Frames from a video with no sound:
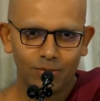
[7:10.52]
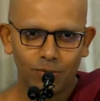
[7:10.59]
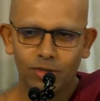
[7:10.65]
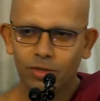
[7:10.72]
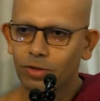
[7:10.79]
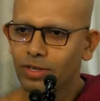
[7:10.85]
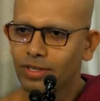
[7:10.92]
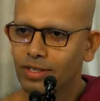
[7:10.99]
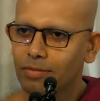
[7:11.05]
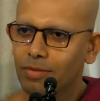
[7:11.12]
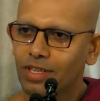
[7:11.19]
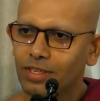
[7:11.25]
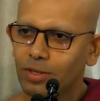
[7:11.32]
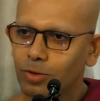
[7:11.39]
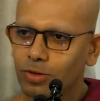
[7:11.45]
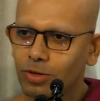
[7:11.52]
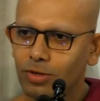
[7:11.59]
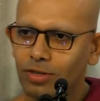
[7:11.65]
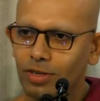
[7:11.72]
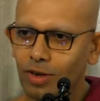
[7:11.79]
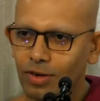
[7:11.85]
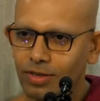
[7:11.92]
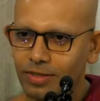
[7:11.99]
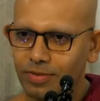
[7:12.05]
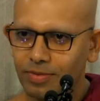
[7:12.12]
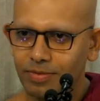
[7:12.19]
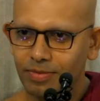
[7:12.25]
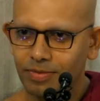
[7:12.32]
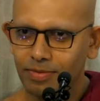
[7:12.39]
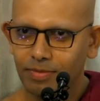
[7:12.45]
What good is a mother who knows a lot,
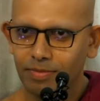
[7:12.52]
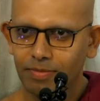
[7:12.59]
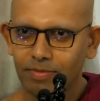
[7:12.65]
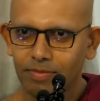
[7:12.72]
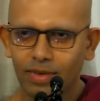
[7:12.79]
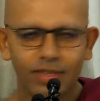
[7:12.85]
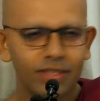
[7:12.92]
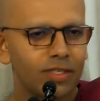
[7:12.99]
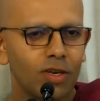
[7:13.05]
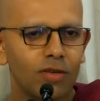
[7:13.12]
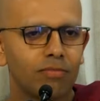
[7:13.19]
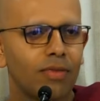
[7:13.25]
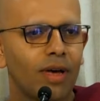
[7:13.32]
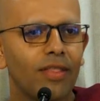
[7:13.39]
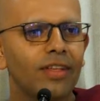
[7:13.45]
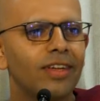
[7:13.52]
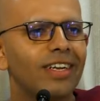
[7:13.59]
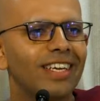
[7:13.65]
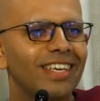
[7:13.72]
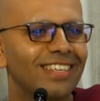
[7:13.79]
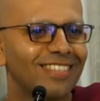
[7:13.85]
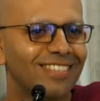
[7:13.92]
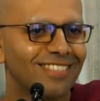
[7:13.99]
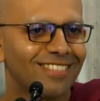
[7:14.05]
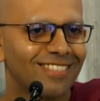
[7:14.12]
but is not motherly?